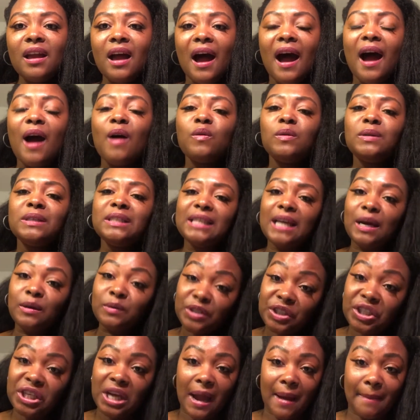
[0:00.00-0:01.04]
I was
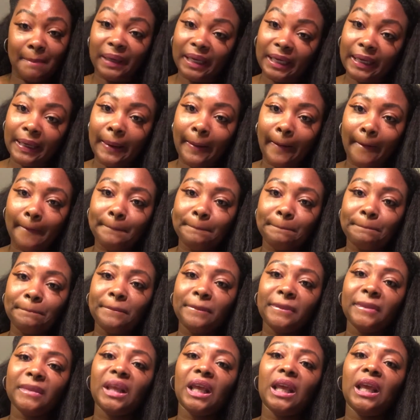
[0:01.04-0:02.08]
out shopping.
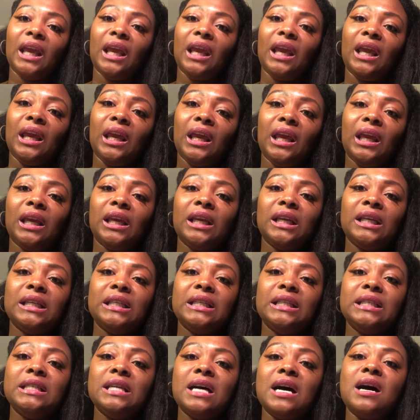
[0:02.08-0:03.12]

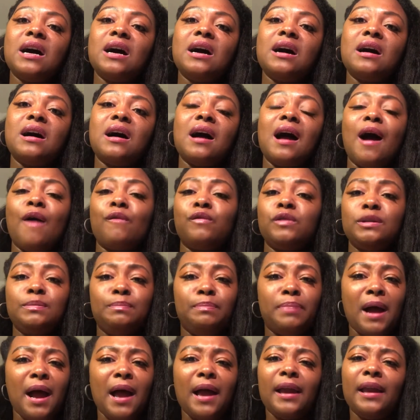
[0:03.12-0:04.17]
And I was
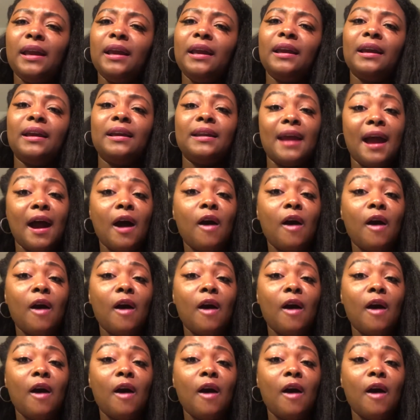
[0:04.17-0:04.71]
buying an